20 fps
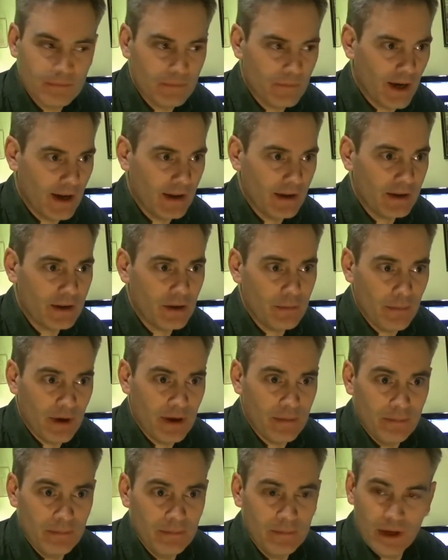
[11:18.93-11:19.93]
And I don't
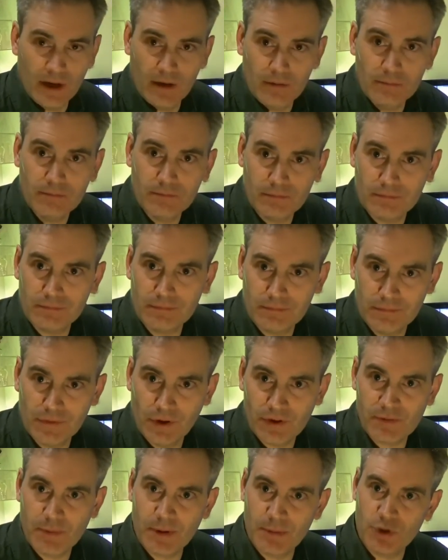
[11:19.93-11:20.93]
mean, you know,
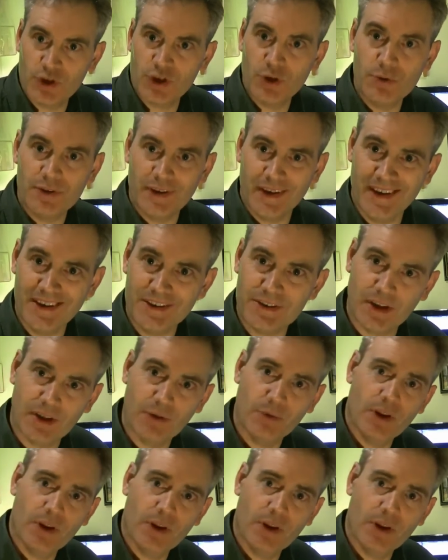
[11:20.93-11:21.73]
lots of people shooting each other.